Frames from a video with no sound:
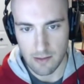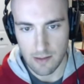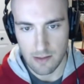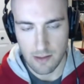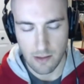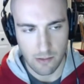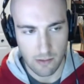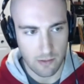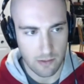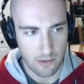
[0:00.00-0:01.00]

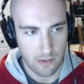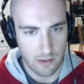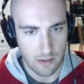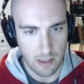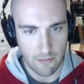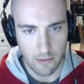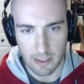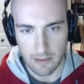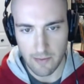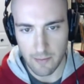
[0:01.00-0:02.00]
So even though
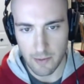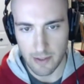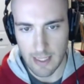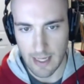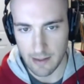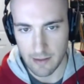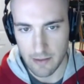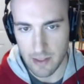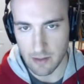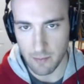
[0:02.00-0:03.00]
none of them are in Canada,
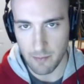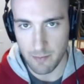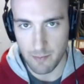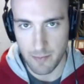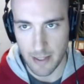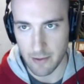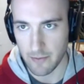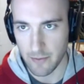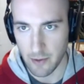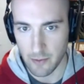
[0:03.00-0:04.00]
they're still better
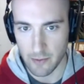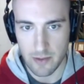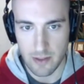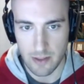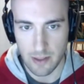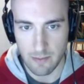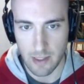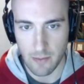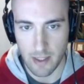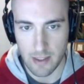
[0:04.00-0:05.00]
phones in
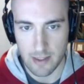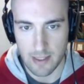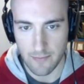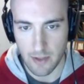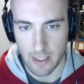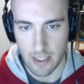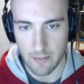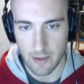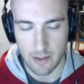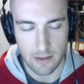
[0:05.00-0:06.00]
many ways, except for the
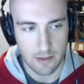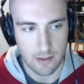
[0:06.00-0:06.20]
camera.